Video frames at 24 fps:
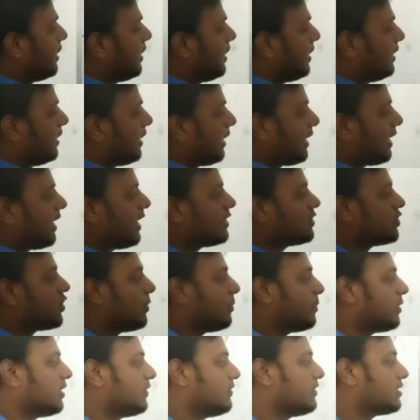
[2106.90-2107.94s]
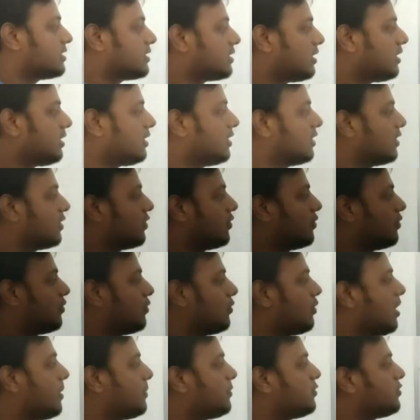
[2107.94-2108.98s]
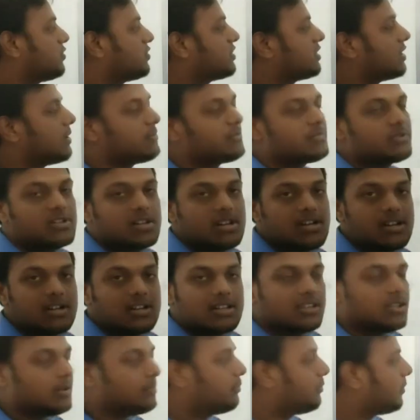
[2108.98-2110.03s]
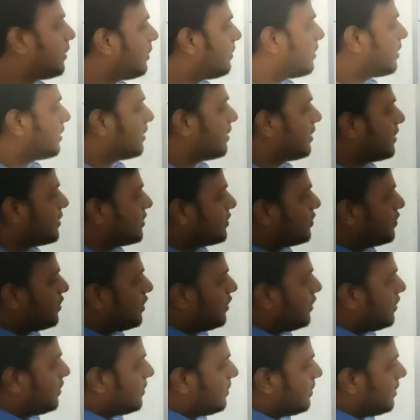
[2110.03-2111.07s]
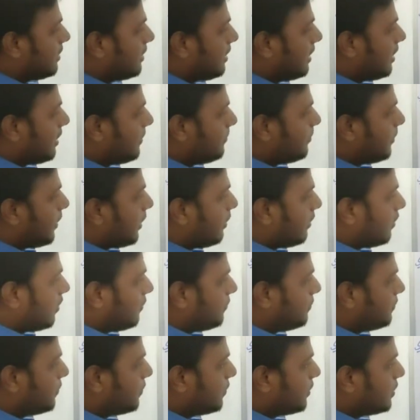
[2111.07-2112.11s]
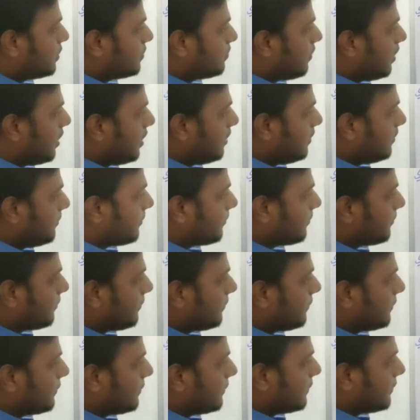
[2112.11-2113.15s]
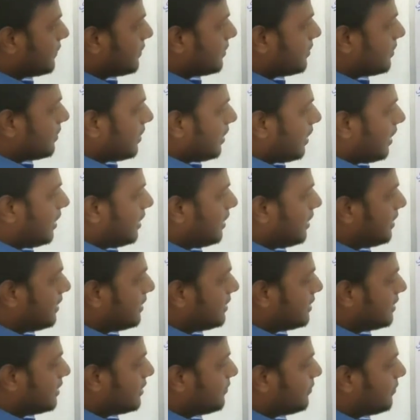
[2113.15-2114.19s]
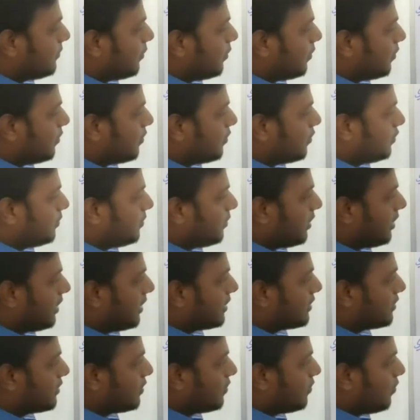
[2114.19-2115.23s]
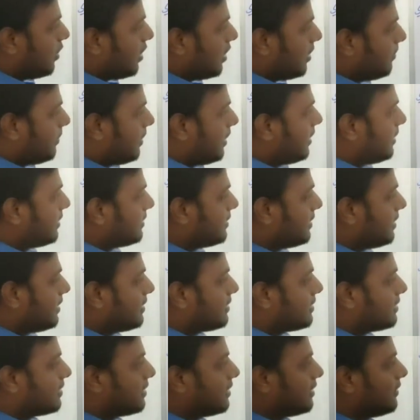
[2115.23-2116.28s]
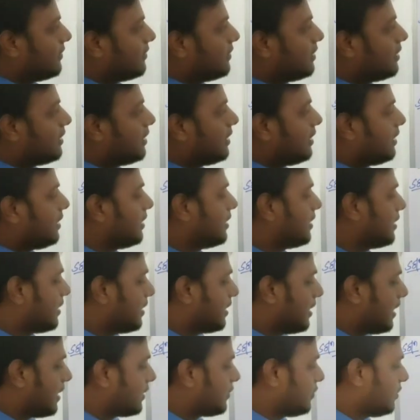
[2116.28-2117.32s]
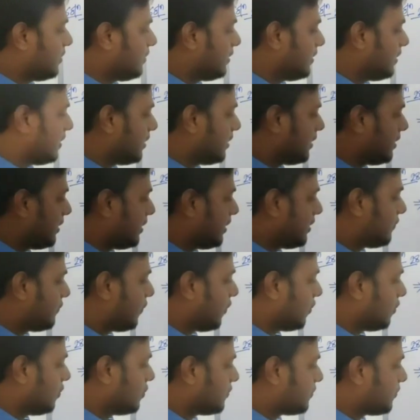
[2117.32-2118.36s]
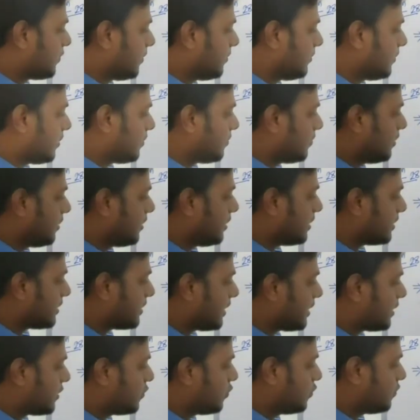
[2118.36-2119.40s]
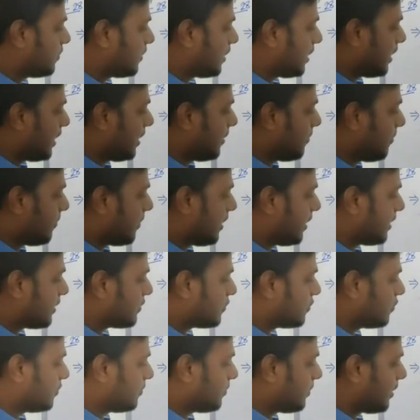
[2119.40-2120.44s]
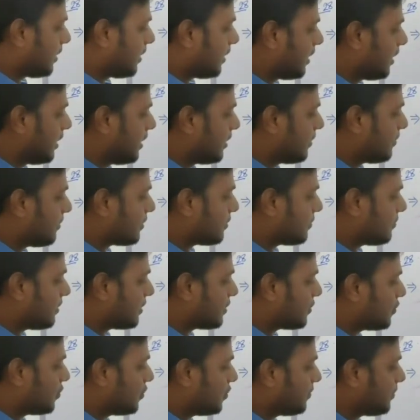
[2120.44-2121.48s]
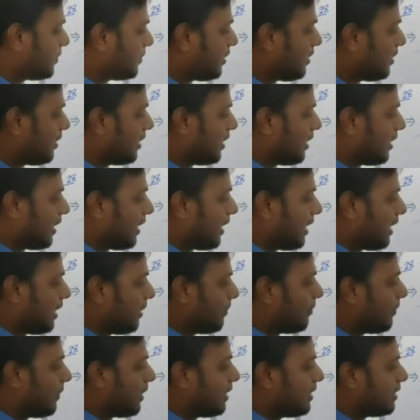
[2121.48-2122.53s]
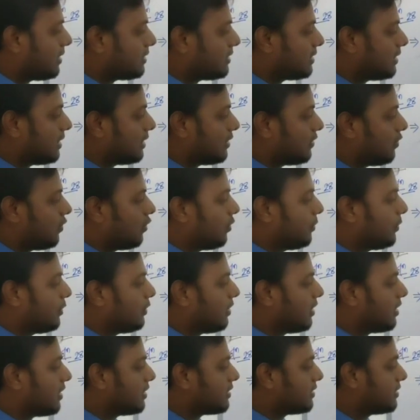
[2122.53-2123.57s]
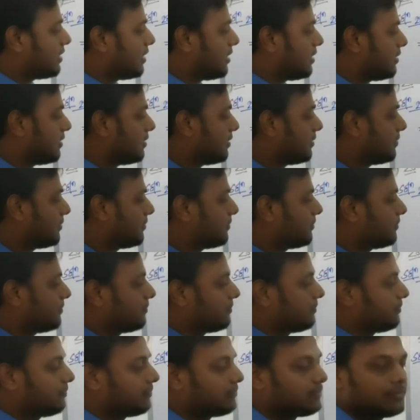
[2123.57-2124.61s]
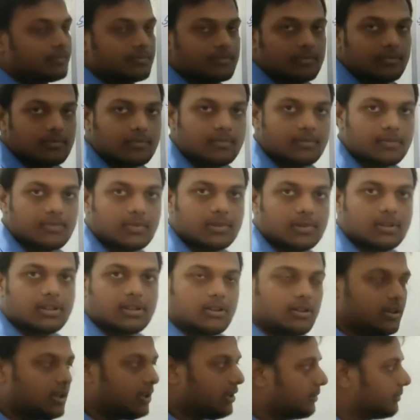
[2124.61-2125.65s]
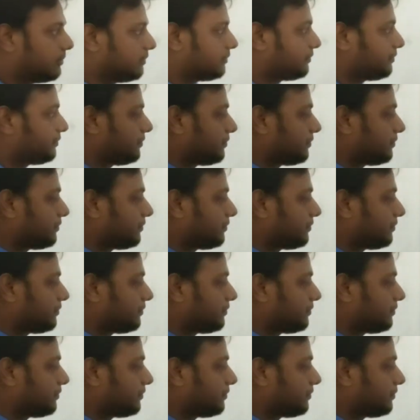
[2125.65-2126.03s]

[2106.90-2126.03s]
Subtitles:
In the case of division we have to subtract the power, so here power of 4 is 1 and this is 4 to the power x, so 1 minus x you will get. Actually it follows from the rule this x to the power m by x to the power n equals to x to the power m minus n. Hope you understand. Okay,